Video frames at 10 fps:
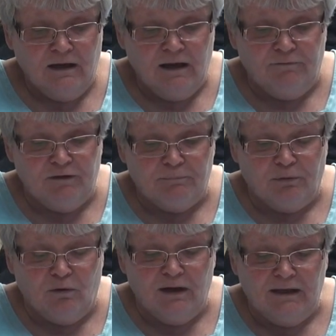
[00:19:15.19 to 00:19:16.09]
If an
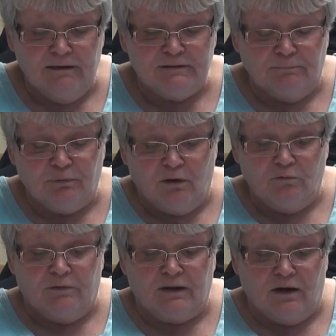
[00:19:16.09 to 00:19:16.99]
employee leaves
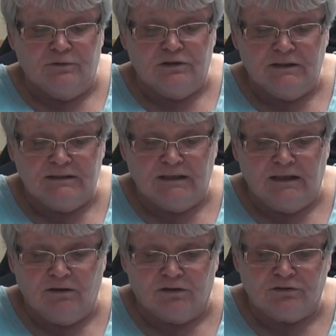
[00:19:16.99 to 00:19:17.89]
employment with
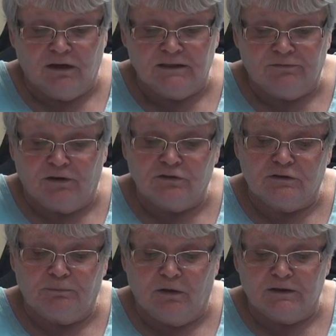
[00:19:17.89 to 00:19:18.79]
OGC or transfers
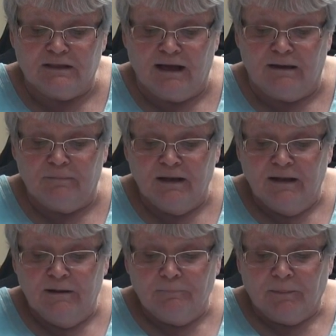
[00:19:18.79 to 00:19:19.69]
to part-time
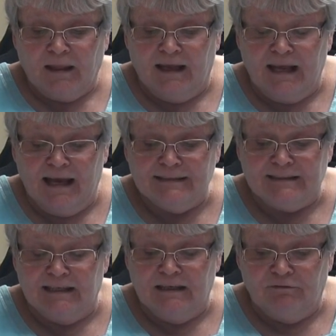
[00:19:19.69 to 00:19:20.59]
and has
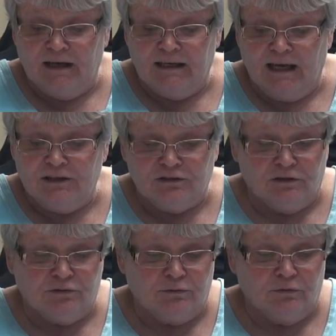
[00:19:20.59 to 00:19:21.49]
any
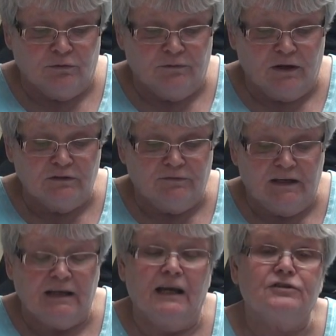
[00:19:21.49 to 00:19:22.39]
vacation accrual, those
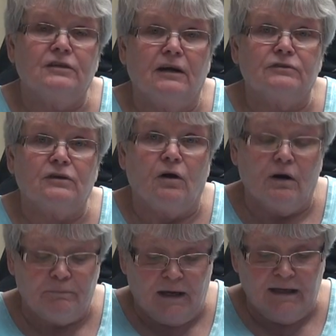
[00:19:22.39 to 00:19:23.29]
vacation hours
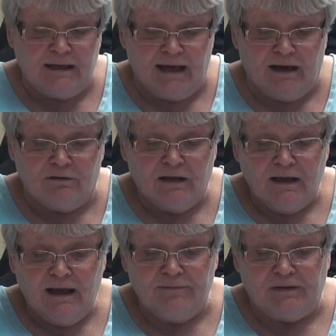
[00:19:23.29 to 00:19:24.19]
are paid out
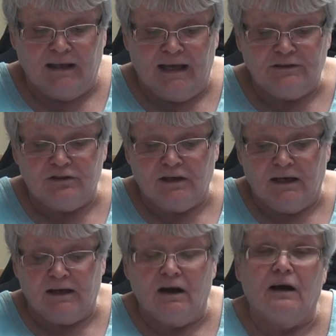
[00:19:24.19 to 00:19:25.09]
at the last
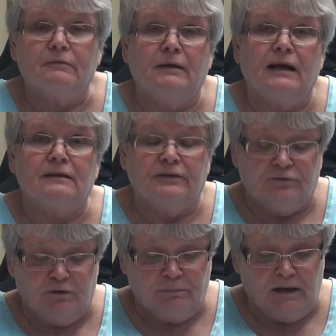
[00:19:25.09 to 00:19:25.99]
check automatically
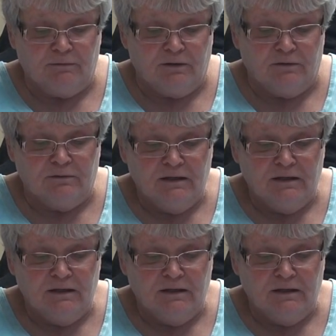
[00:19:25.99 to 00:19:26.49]
through payroll.